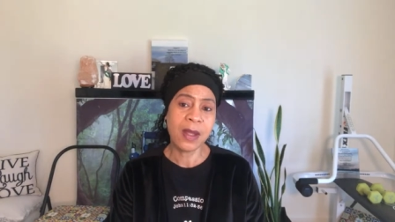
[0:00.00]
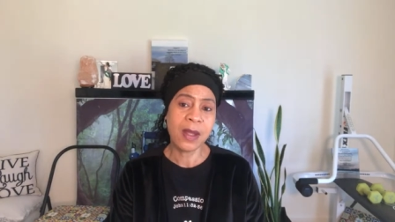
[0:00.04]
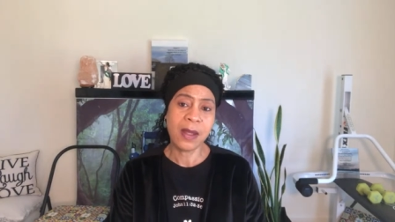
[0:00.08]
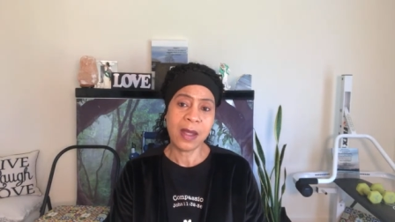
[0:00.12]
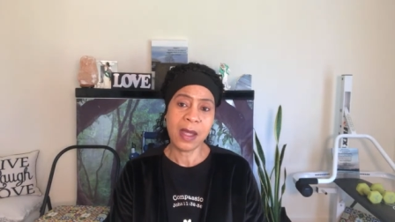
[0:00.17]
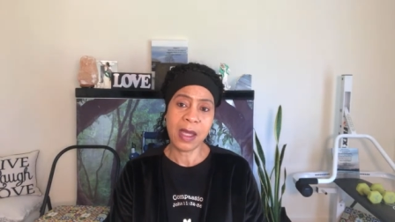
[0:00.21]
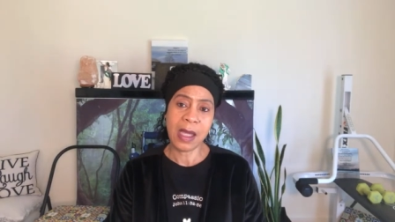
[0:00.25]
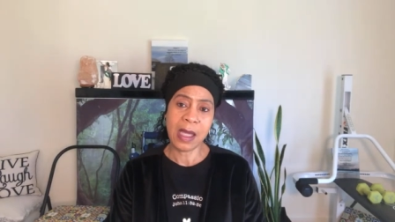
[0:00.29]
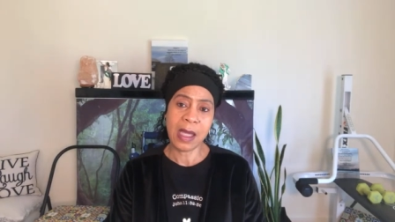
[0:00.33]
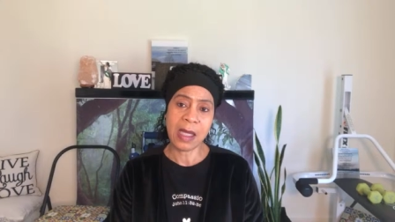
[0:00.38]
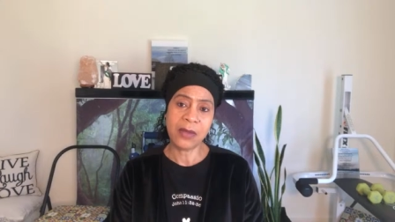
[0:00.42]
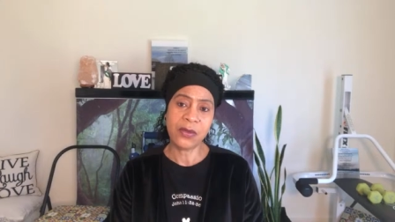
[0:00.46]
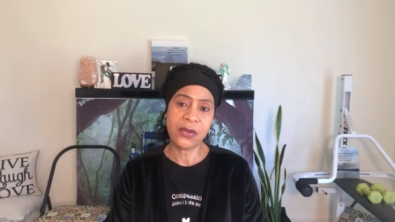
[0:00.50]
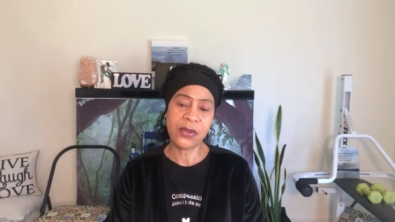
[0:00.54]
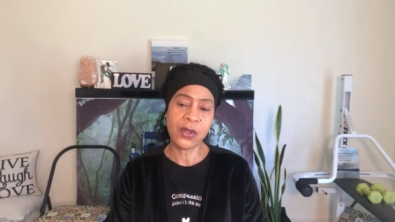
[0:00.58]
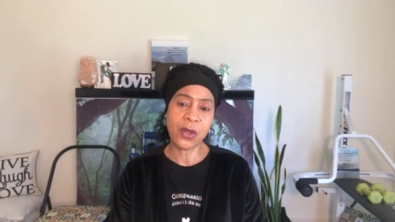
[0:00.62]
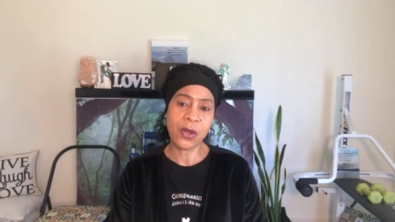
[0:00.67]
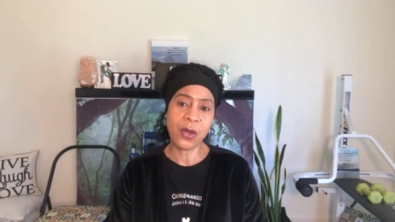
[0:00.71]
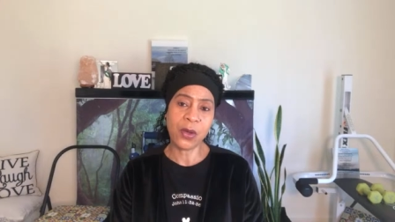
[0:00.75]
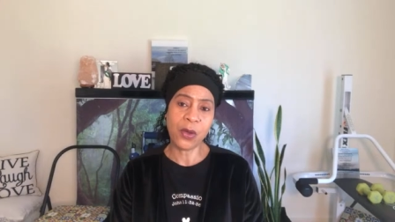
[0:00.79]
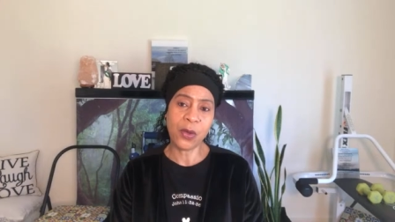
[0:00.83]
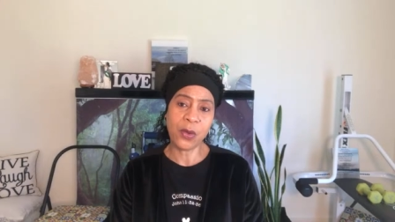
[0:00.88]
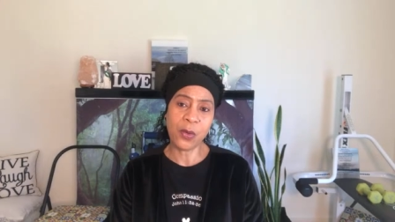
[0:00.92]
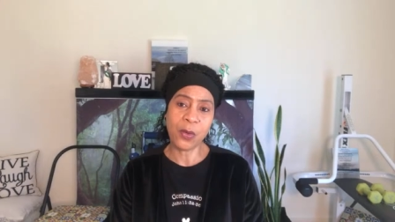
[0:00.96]
And
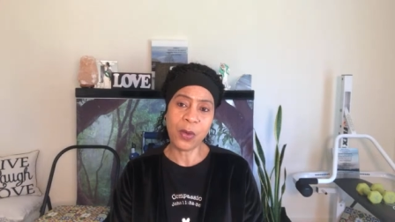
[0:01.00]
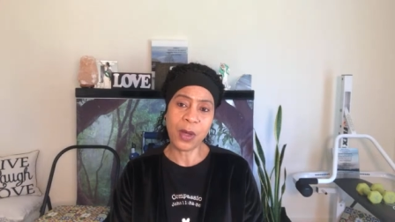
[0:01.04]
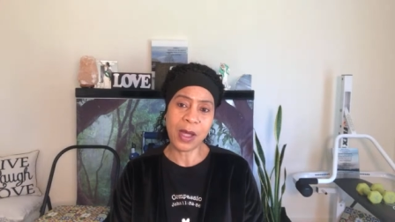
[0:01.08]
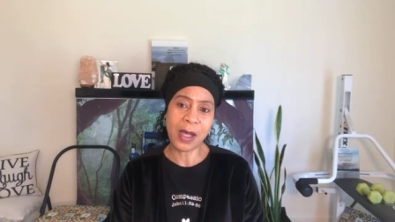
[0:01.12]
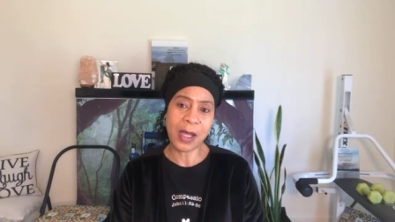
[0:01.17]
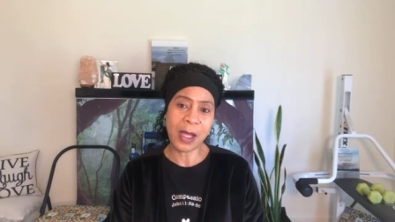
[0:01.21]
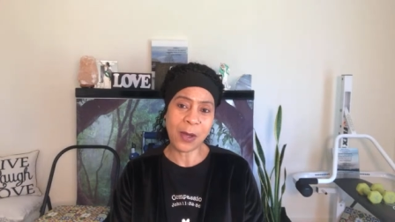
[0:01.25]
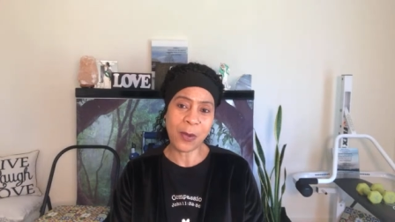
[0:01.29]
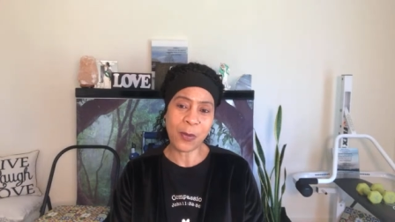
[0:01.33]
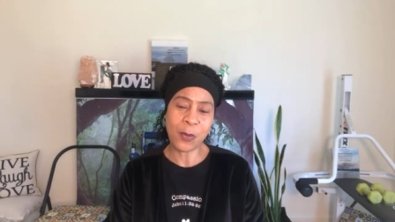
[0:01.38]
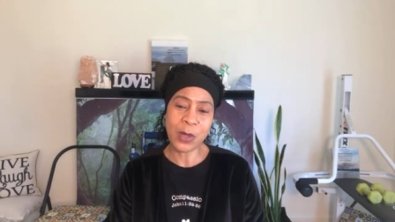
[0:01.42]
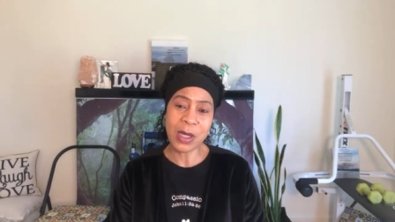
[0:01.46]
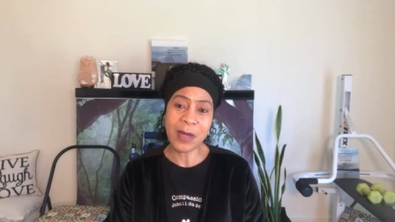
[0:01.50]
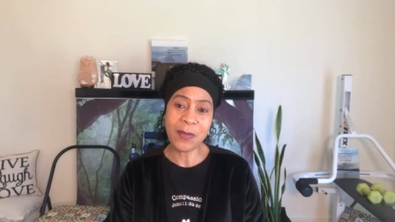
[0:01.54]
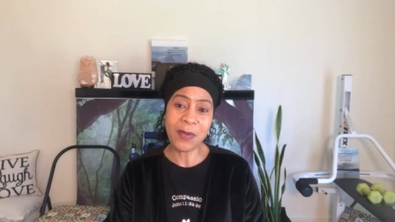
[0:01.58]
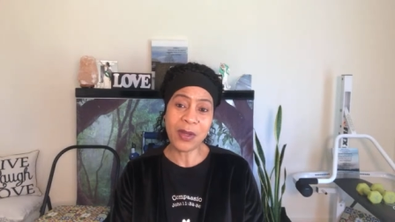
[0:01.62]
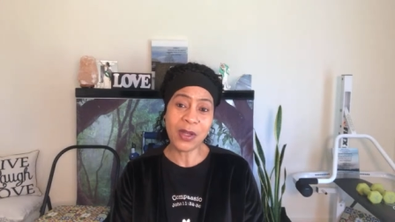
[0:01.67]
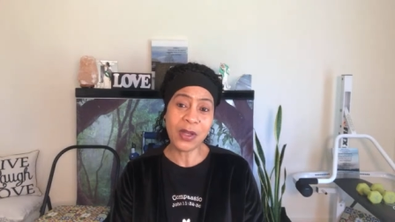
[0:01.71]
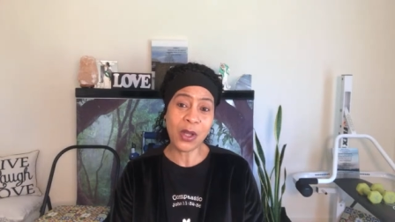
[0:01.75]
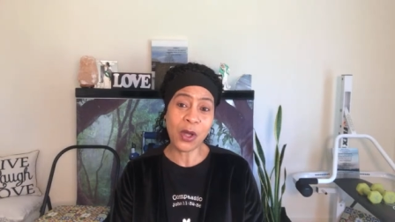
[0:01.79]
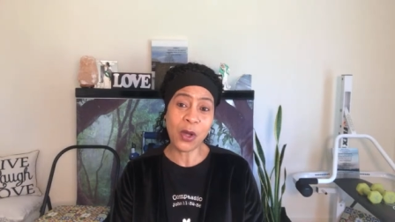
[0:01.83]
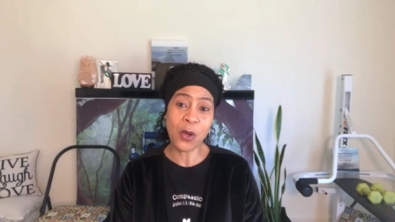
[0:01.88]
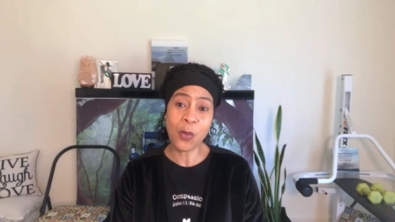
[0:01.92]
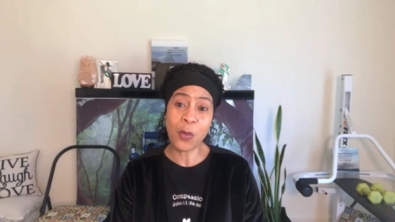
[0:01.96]
so we
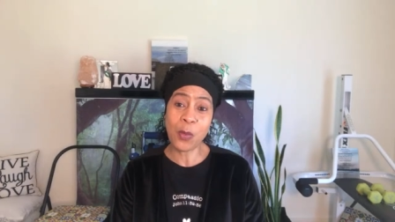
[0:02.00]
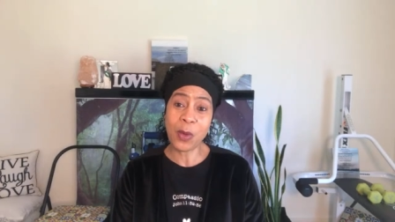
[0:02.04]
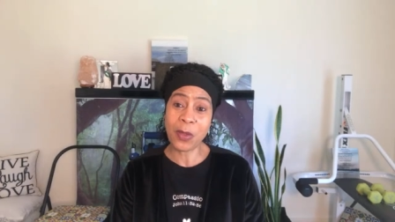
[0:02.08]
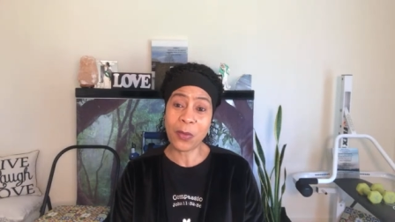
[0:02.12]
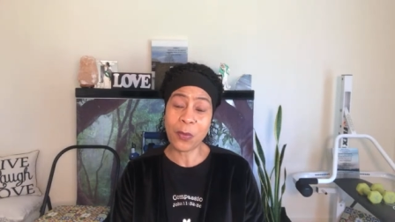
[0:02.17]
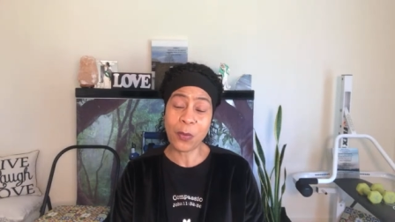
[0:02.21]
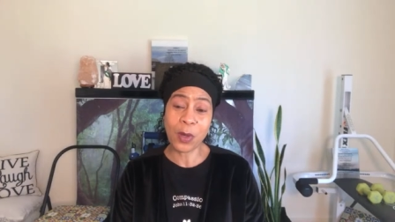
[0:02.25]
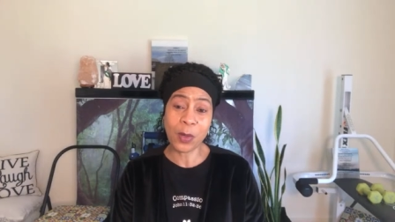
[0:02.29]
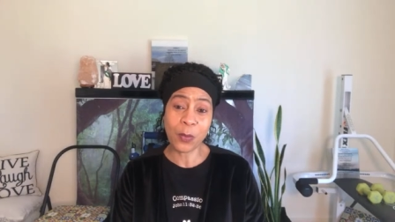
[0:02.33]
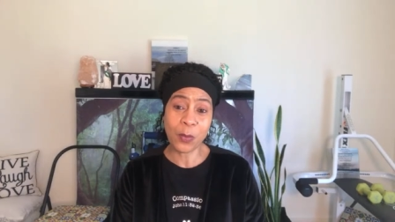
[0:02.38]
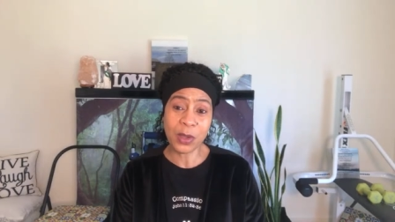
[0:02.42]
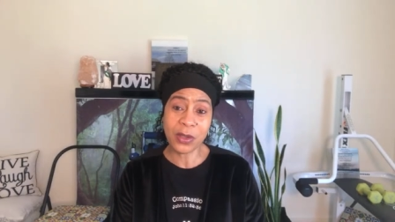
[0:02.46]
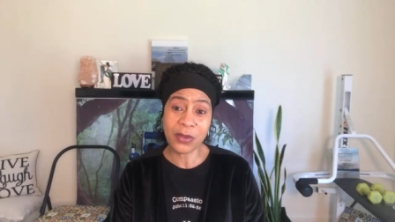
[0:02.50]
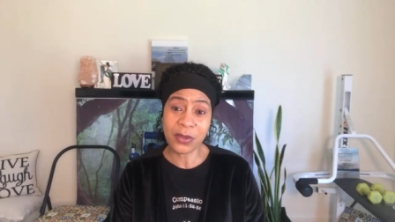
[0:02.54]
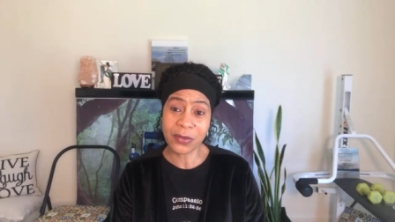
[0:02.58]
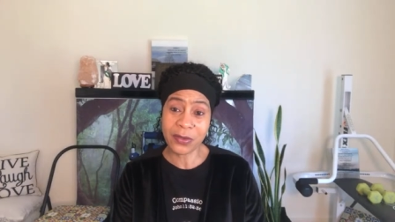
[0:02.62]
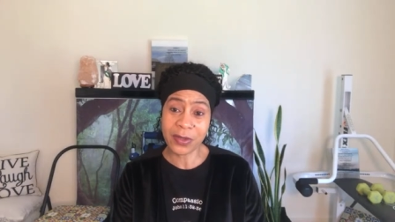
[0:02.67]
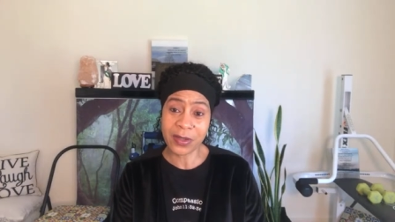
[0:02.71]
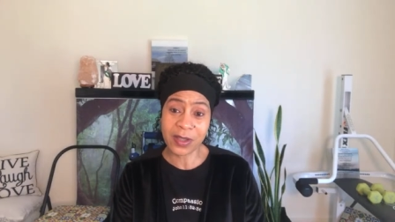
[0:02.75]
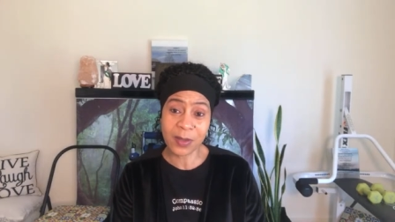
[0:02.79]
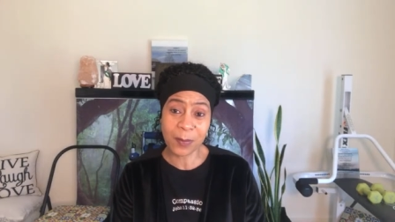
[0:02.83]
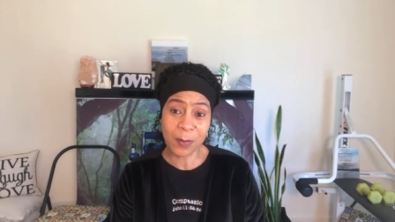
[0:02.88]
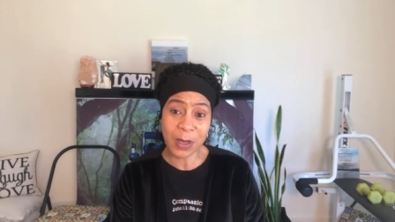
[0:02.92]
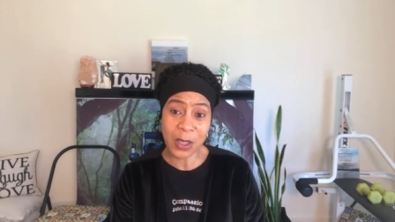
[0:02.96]
even know with what we just
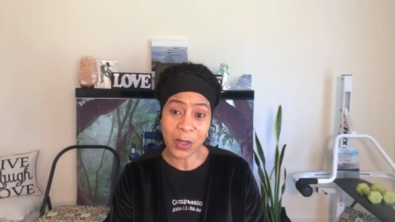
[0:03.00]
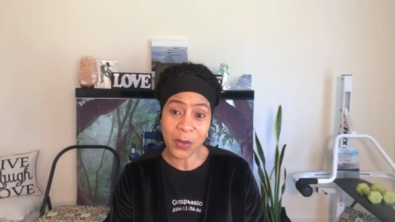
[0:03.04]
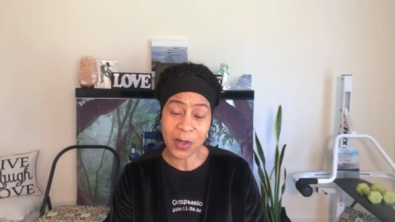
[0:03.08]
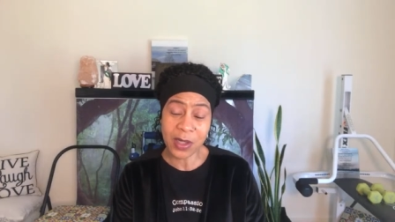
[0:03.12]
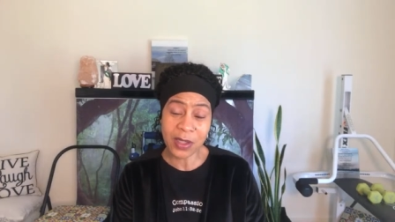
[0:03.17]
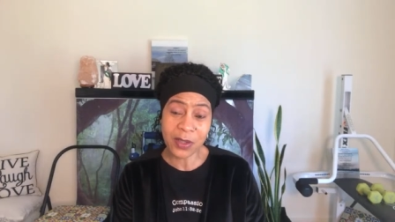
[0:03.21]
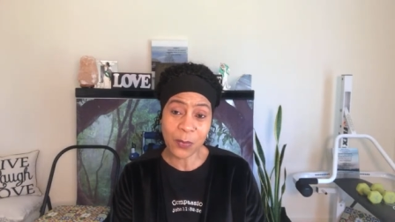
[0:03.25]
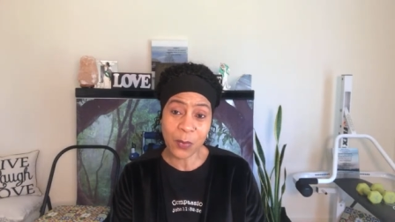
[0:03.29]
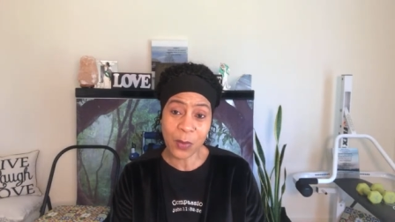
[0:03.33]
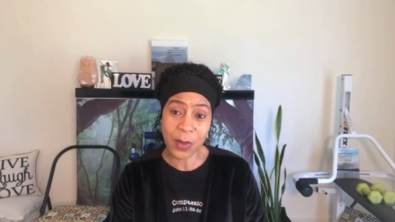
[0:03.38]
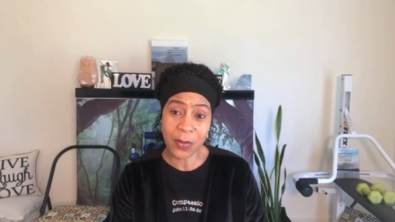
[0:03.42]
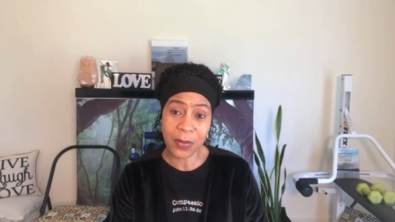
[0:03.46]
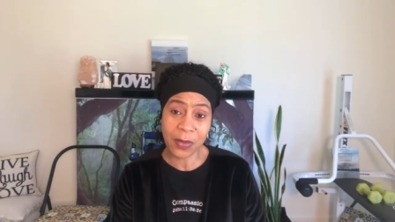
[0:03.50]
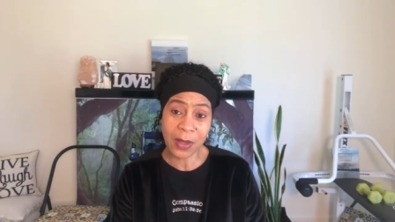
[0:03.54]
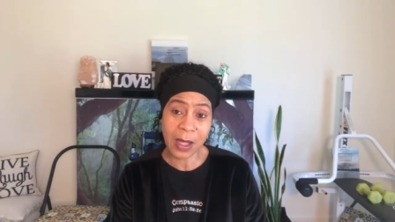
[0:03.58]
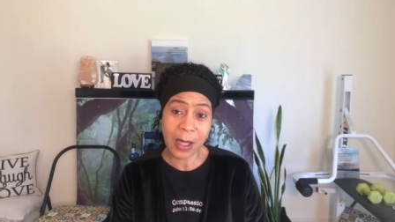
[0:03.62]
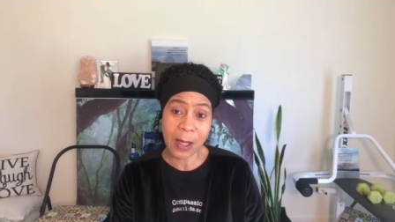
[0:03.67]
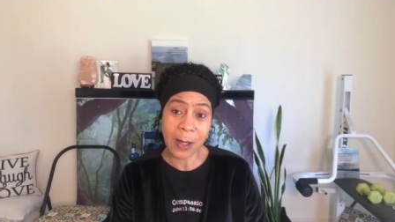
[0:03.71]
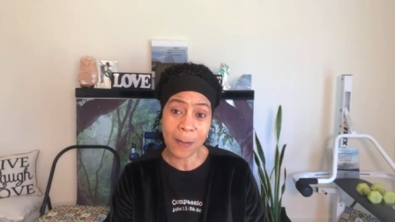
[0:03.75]
experienced with